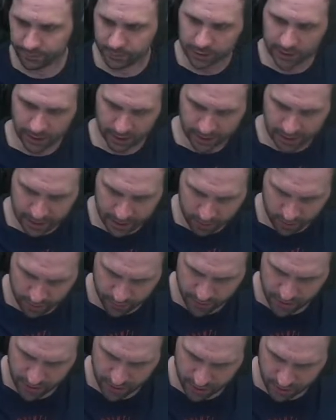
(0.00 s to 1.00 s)
Looking at Dream
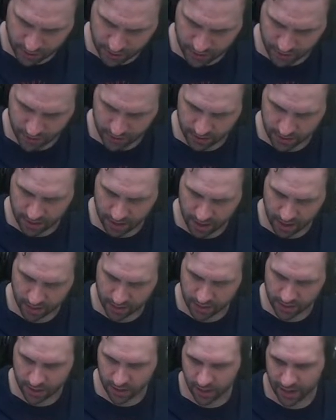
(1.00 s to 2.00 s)
Chaser and Shooting Star,
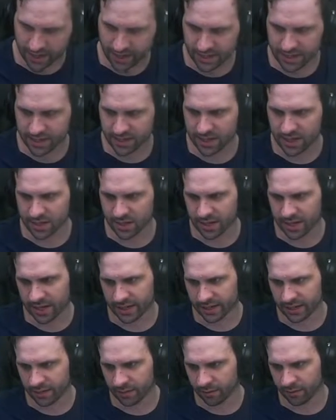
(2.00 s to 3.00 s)
there's no IDSS
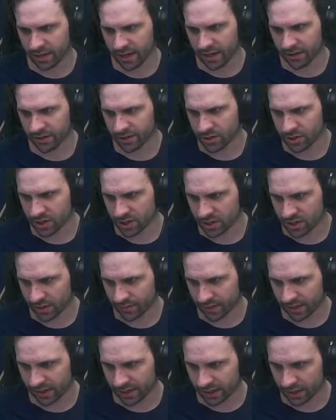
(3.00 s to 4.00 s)
connecting them together. It's just
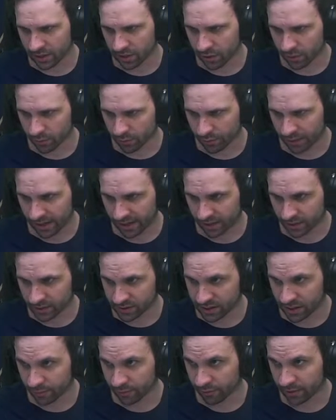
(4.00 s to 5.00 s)
something like a normal payload
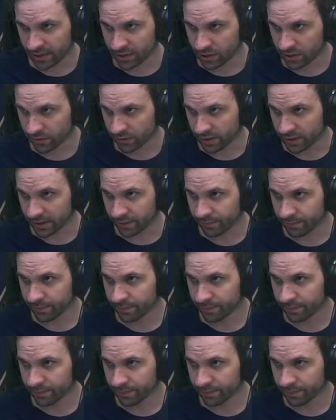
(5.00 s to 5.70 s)
separation ring